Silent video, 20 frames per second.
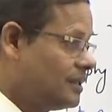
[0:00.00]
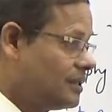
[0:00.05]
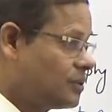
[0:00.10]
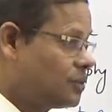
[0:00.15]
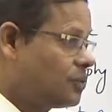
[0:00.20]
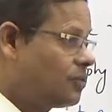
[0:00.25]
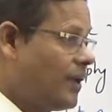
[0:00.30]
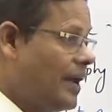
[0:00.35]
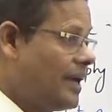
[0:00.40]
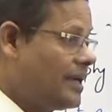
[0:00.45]

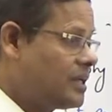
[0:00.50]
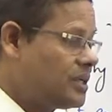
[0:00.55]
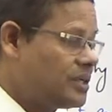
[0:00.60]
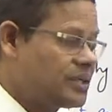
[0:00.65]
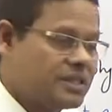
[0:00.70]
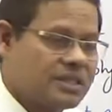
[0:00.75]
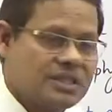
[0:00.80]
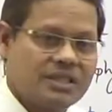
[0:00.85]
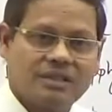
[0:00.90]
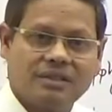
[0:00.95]
to find
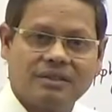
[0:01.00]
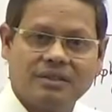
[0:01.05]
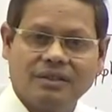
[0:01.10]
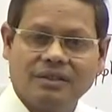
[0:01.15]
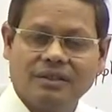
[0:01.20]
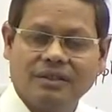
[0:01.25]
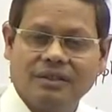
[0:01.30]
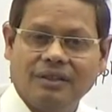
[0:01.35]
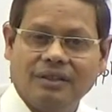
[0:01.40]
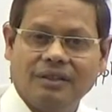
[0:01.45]
out
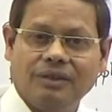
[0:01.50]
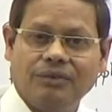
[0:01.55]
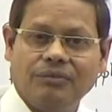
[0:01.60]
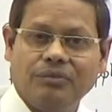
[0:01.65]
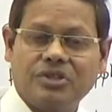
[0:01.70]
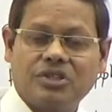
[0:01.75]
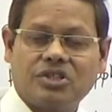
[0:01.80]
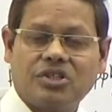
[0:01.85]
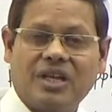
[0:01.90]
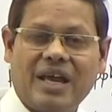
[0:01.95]

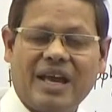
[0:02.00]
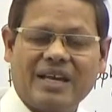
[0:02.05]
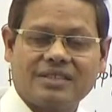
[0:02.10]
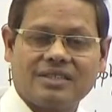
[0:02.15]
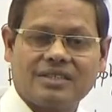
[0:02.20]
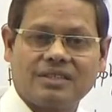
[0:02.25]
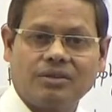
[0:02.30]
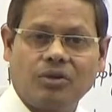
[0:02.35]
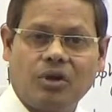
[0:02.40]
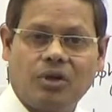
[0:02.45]
which tax
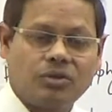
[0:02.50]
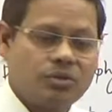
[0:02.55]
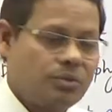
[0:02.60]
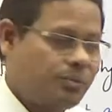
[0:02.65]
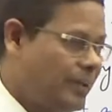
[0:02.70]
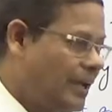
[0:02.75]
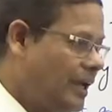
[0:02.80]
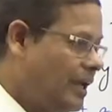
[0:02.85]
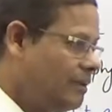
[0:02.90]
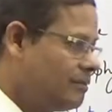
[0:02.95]
you have to
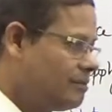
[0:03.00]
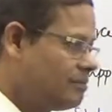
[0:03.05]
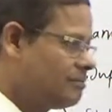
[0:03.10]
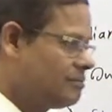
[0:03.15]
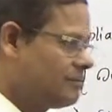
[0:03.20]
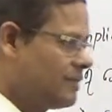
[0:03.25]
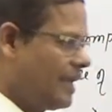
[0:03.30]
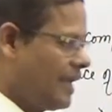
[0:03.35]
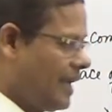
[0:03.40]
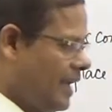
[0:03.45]
pay
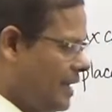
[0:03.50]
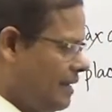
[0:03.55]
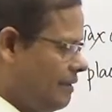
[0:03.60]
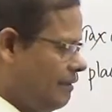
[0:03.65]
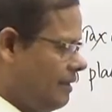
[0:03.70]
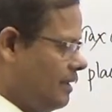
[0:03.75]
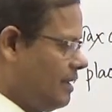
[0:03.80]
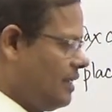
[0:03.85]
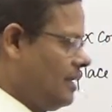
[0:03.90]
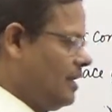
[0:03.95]
again,
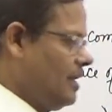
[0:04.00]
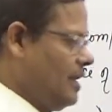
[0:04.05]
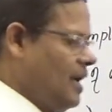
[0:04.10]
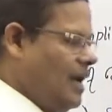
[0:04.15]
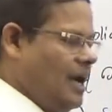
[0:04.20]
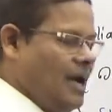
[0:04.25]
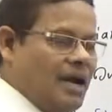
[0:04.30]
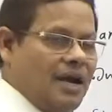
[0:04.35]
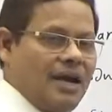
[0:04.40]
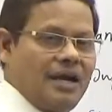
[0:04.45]

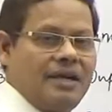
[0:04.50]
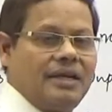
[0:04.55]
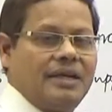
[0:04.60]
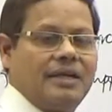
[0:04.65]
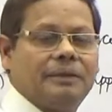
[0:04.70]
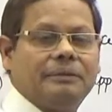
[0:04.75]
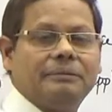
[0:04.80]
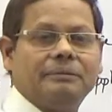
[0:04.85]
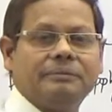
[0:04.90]
and